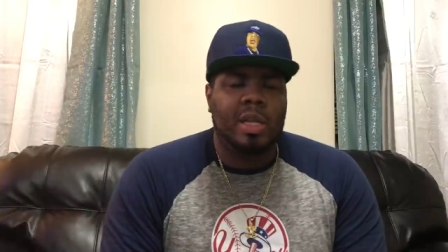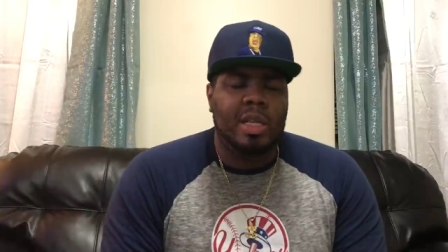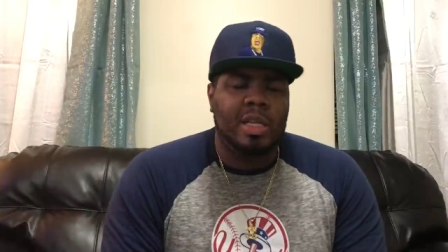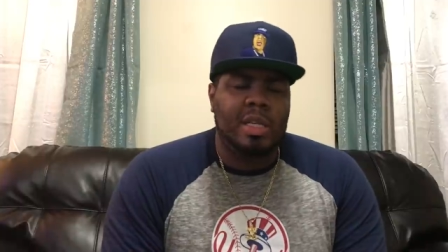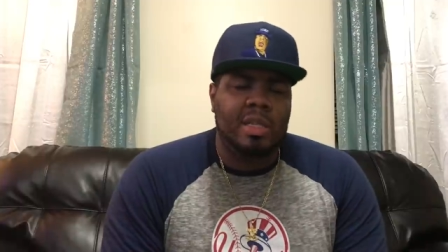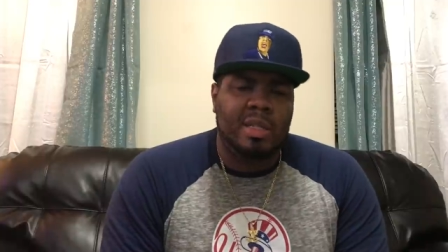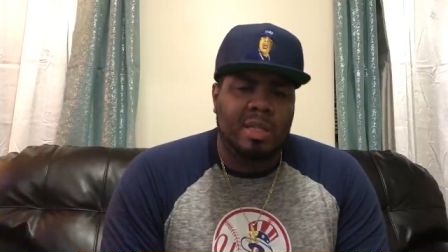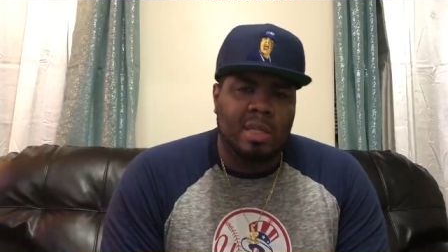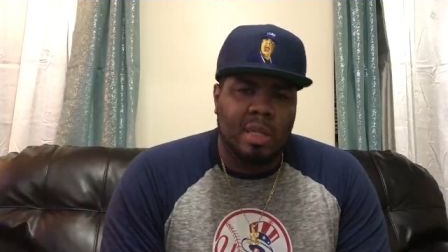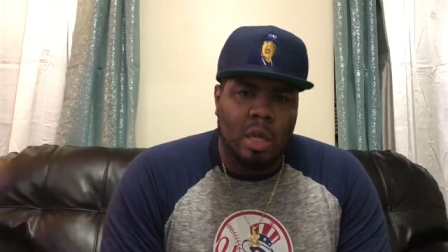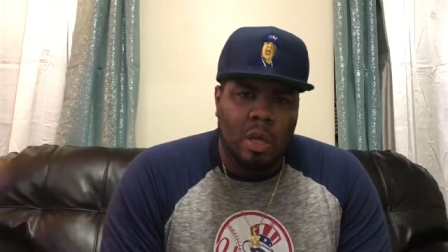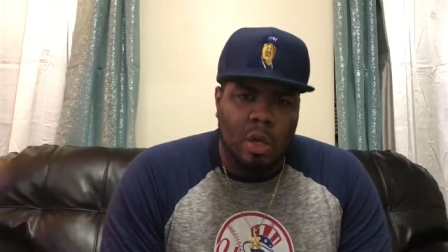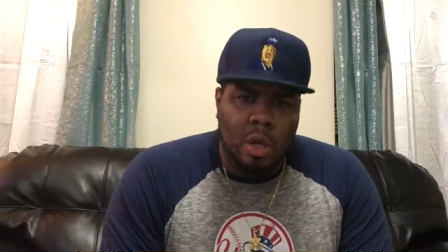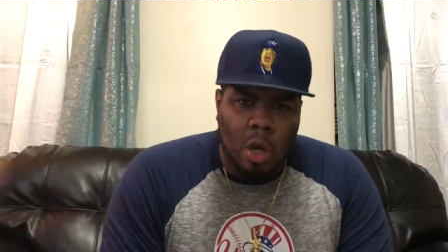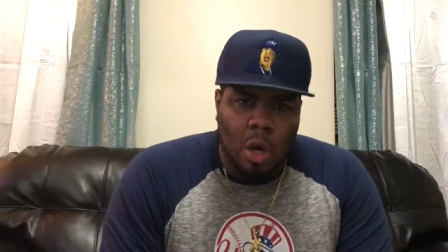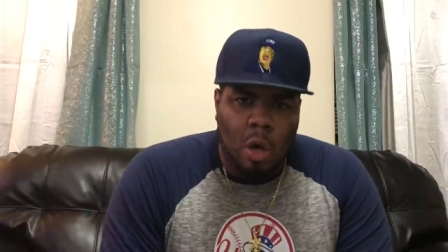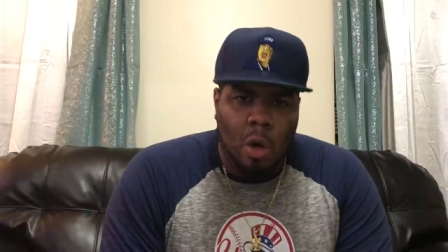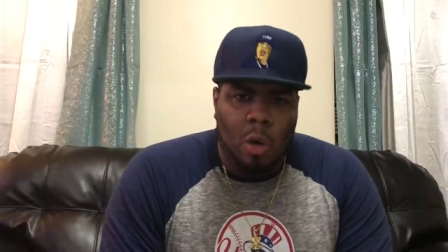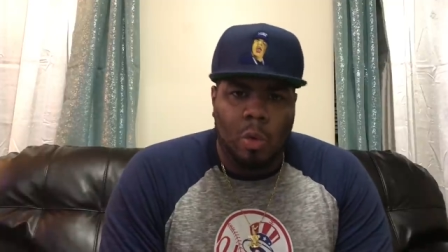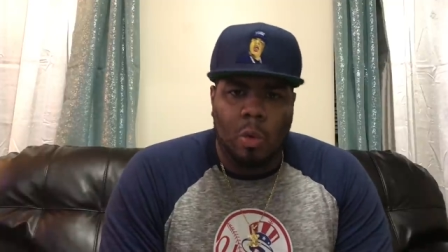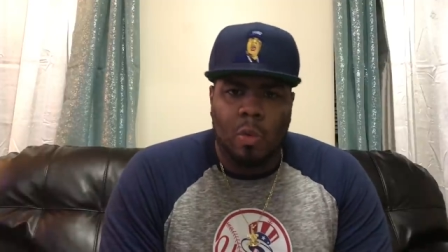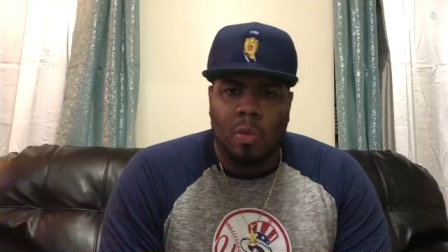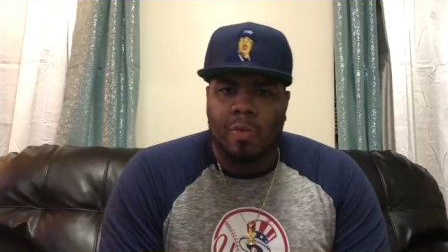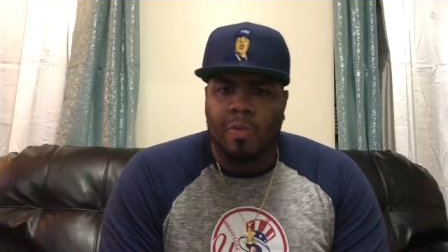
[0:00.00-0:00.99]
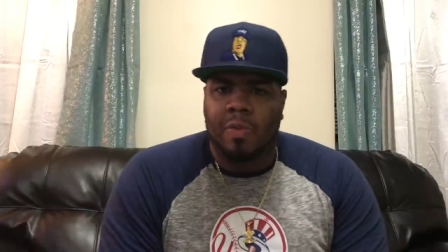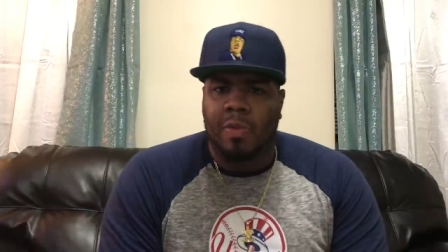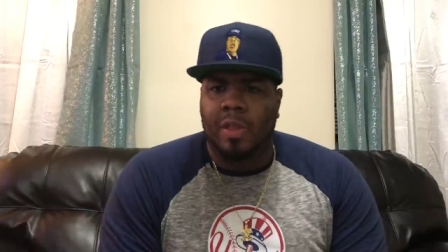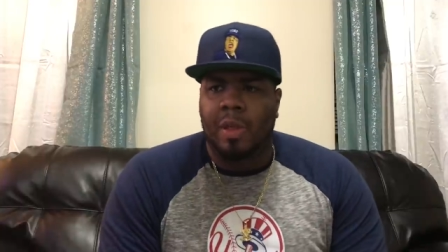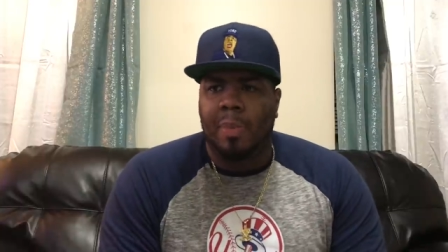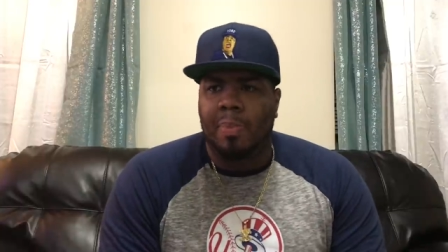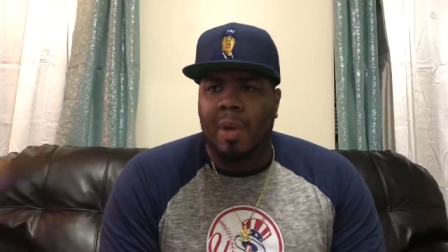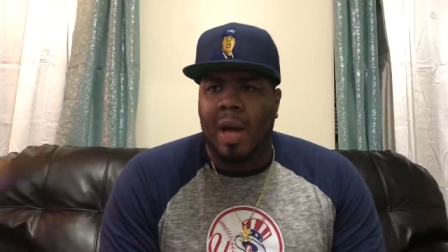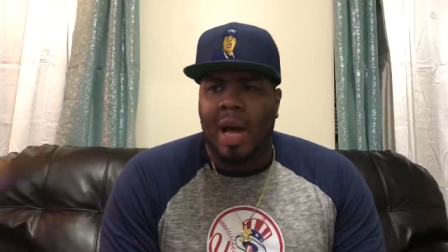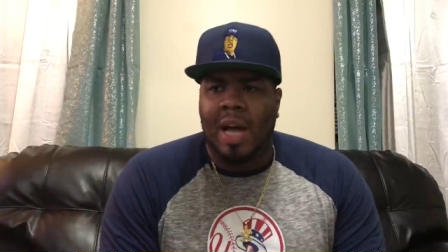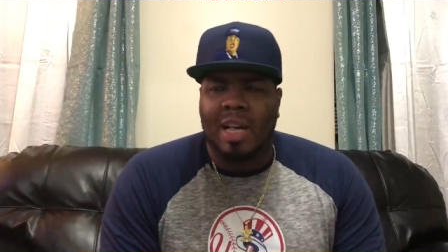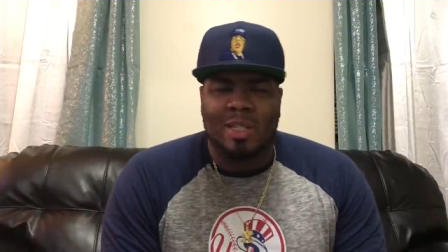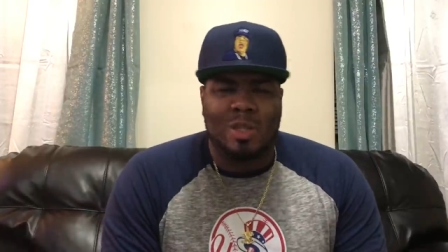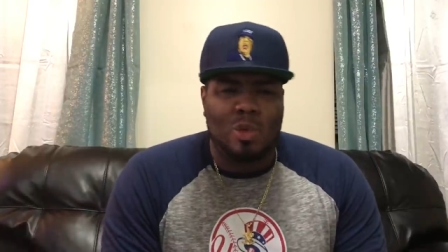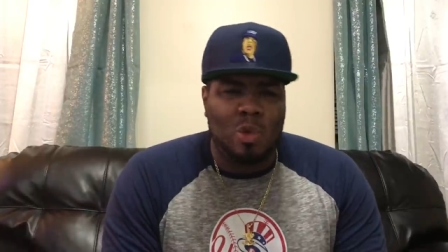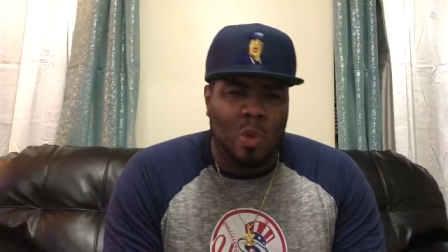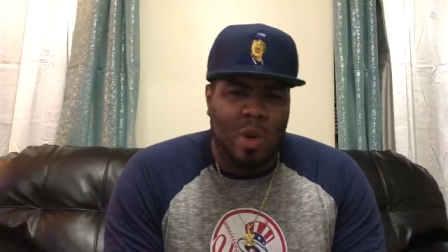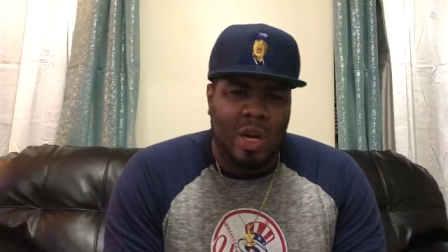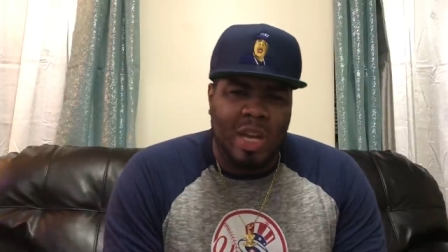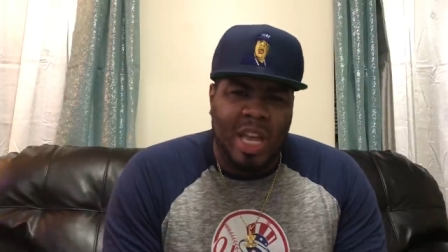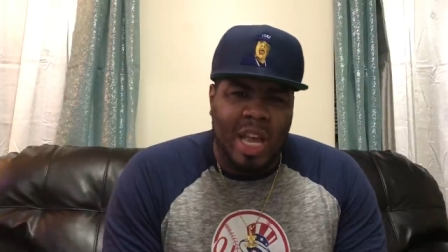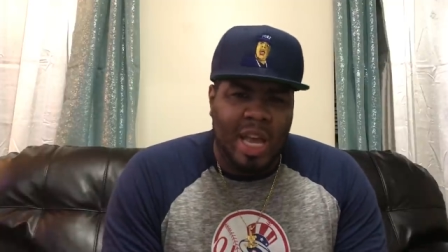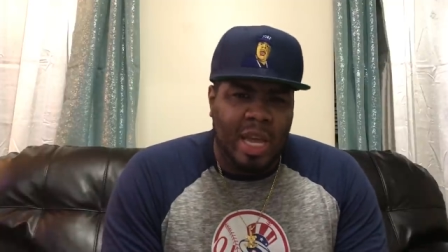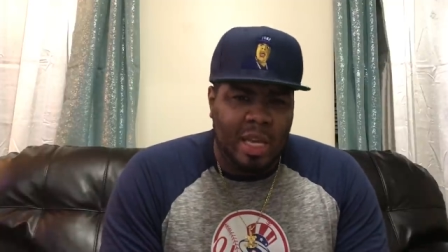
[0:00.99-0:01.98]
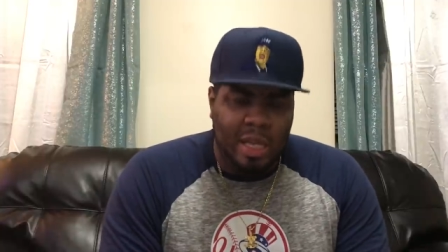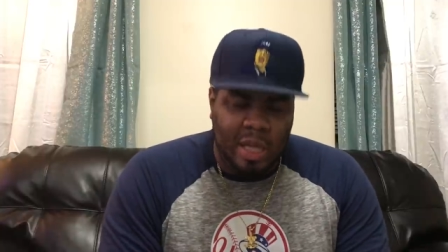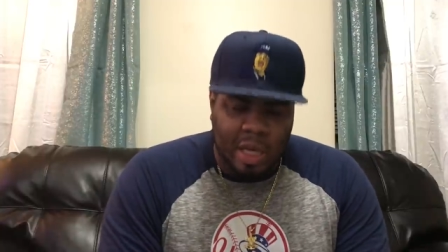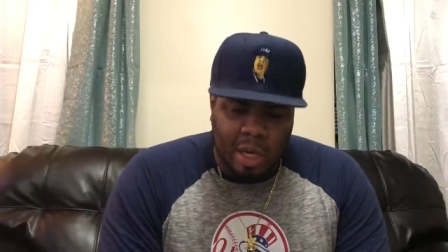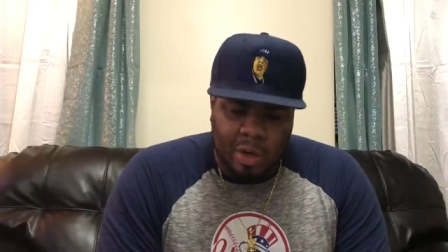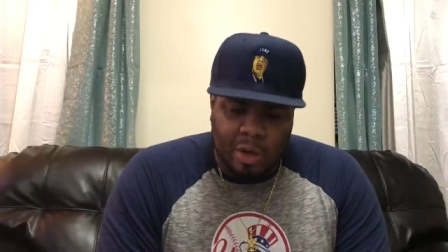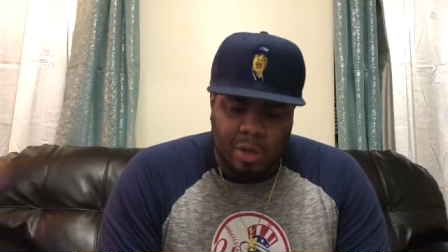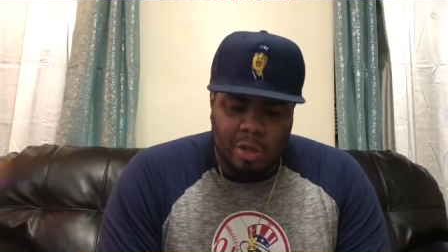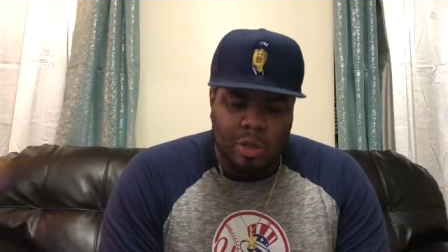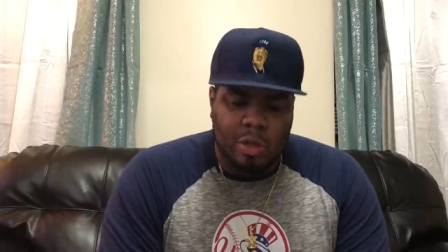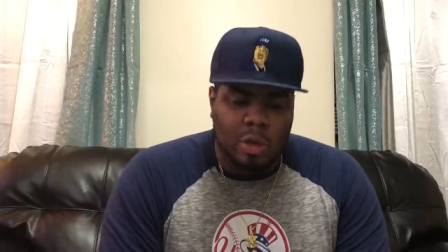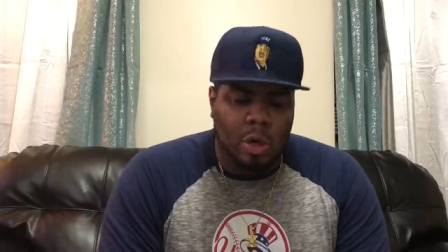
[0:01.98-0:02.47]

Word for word: he's known for the past 28 years.